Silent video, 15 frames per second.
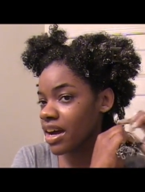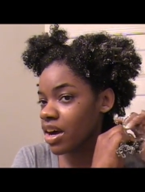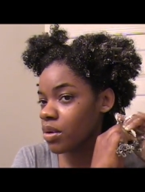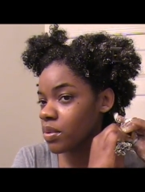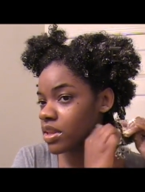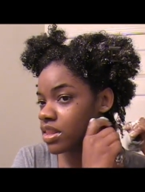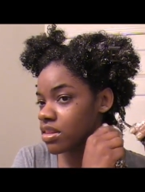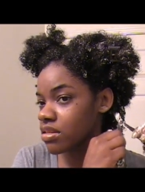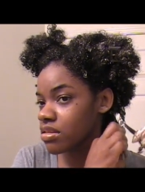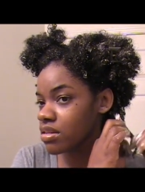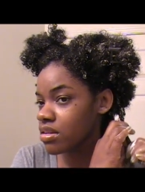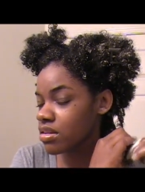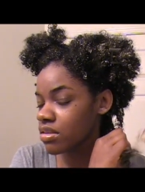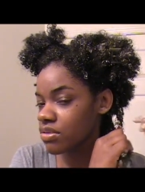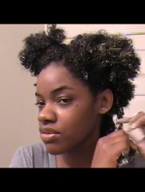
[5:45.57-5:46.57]
I always
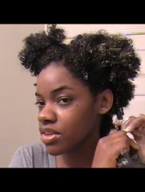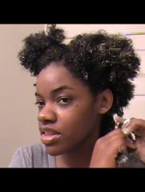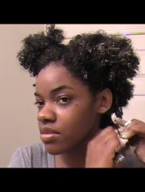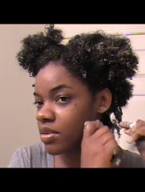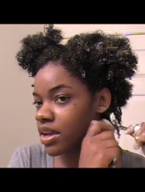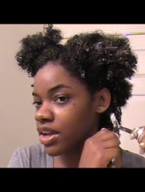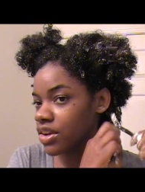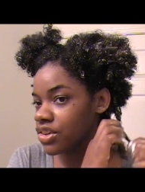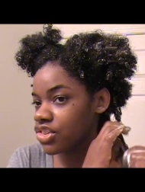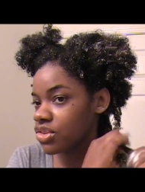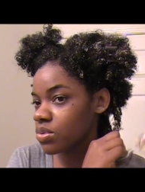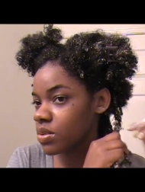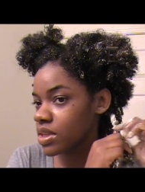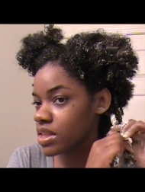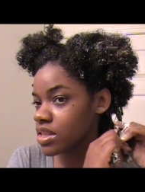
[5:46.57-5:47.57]
rinse my hair and
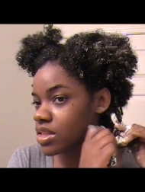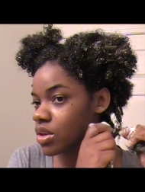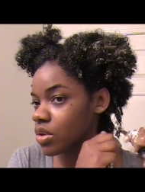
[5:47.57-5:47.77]
twist.